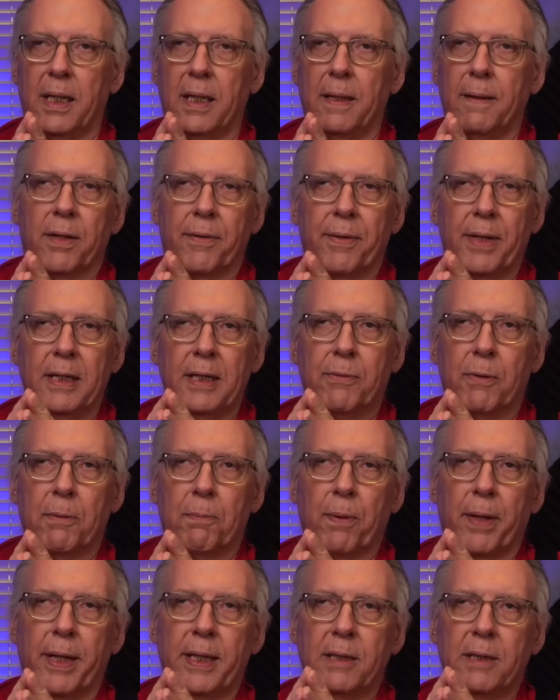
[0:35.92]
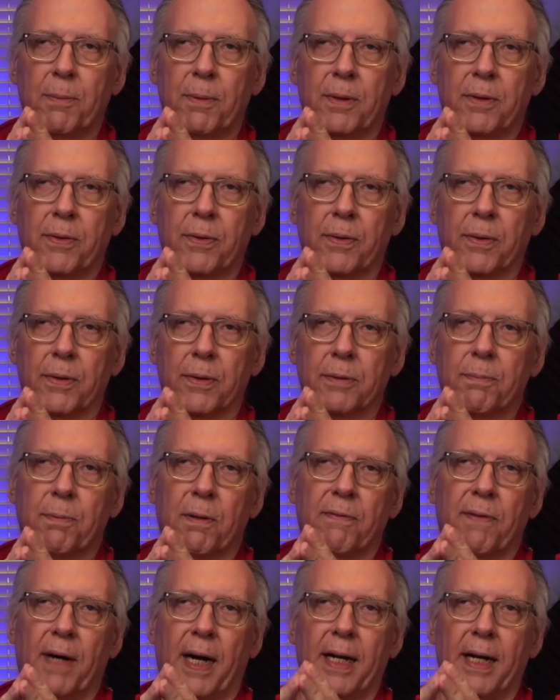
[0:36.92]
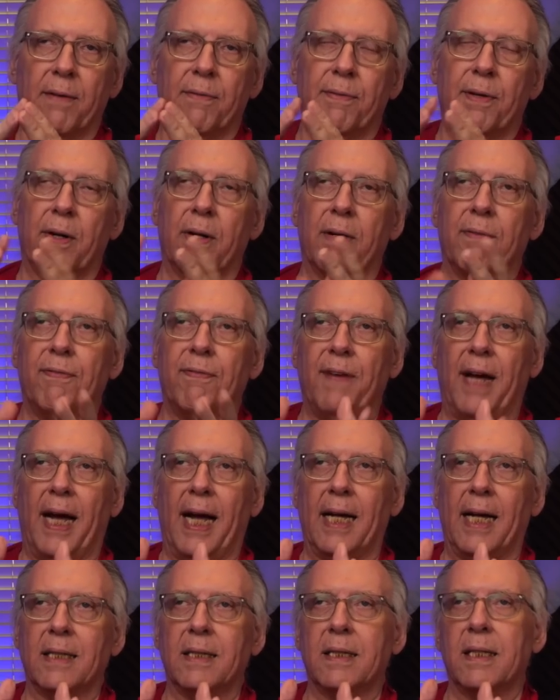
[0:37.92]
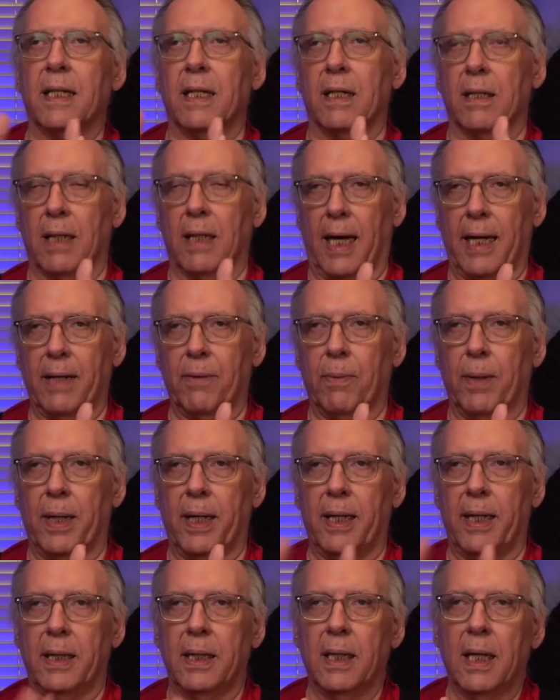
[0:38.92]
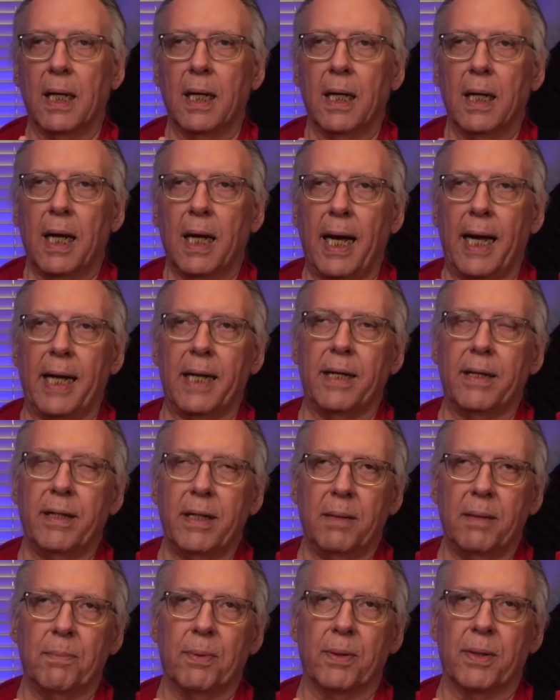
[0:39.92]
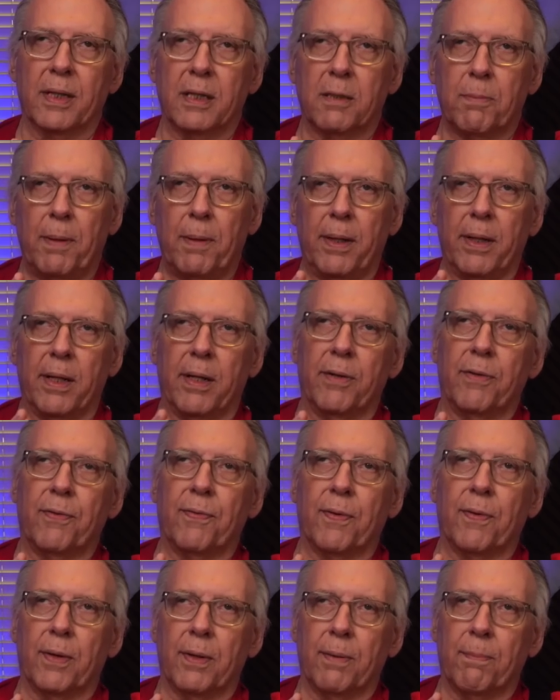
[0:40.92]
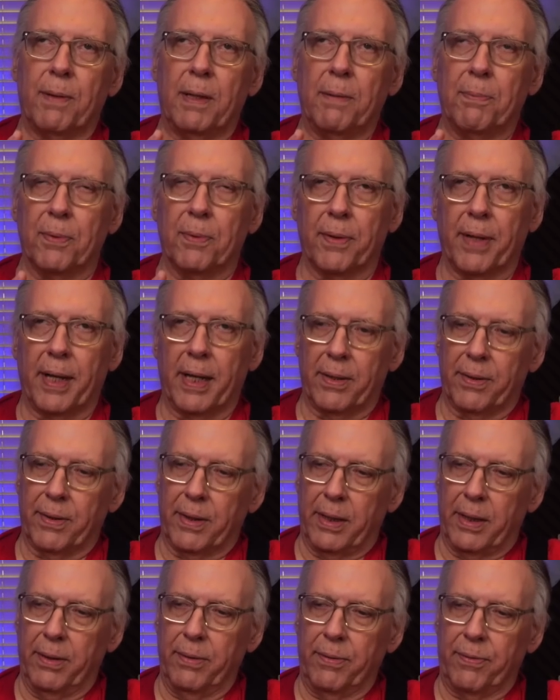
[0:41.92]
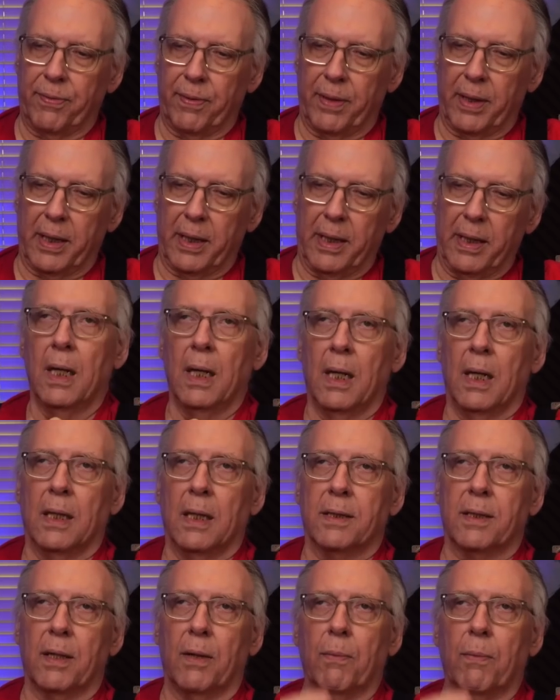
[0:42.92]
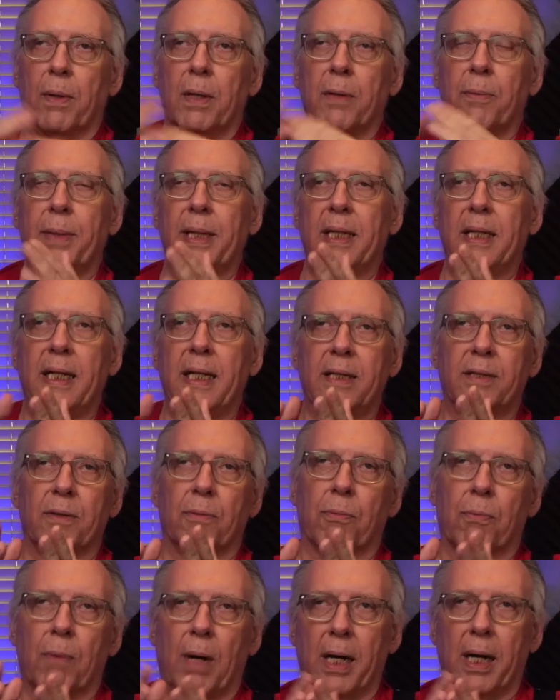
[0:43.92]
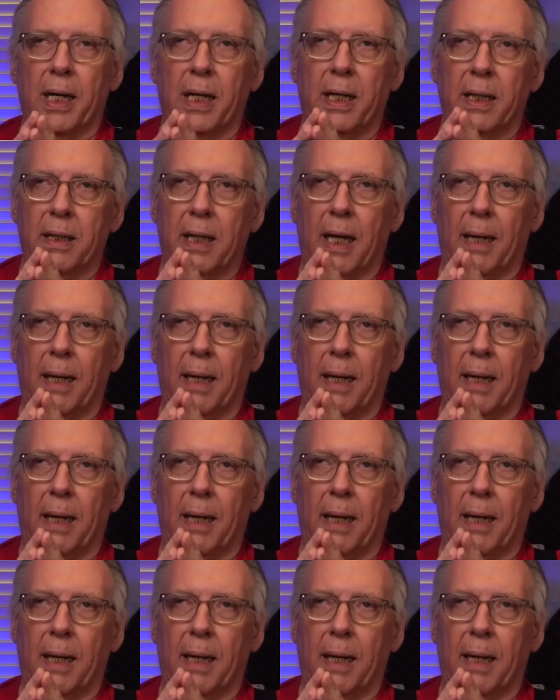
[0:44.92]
These replacement tools provide a very fast and a lightweight and a nimble experience for people that are using it. So what do we need to run it?